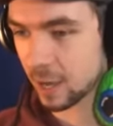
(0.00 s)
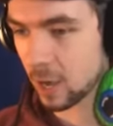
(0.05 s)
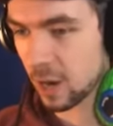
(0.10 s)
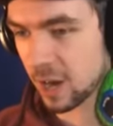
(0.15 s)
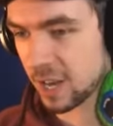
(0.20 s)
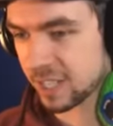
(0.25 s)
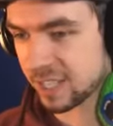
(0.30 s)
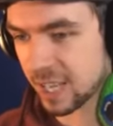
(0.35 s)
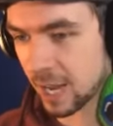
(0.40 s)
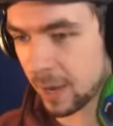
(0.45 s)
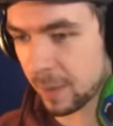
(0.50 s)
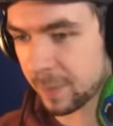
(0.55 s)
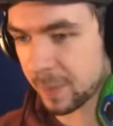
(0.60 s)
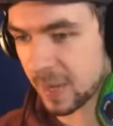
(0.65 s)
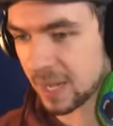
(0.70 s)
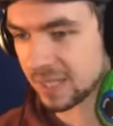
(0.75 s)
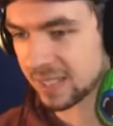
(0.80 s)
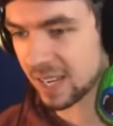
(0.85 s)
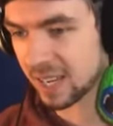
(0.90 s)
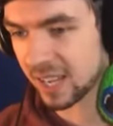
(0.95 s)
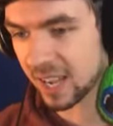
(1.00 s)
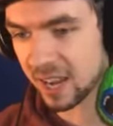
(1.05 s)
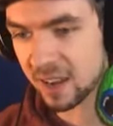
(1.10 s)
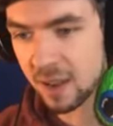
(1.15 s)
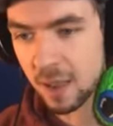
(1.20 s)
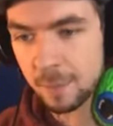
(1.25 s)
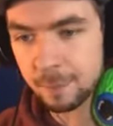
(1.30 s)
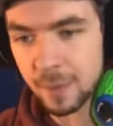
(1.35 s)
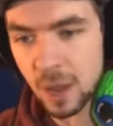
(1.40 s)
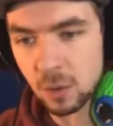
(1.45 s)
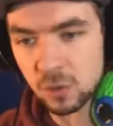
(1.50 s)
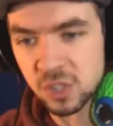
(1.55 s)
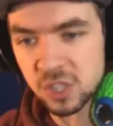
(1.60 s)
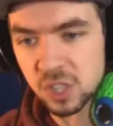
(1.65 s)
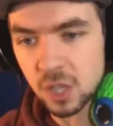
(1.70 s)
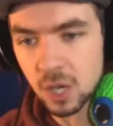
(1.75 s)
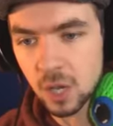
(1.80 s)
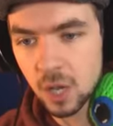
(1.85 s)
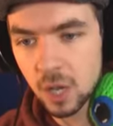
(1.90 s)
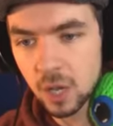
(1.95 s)
I already said it, but I say it again.
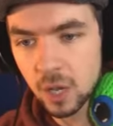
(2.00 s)
Mouse.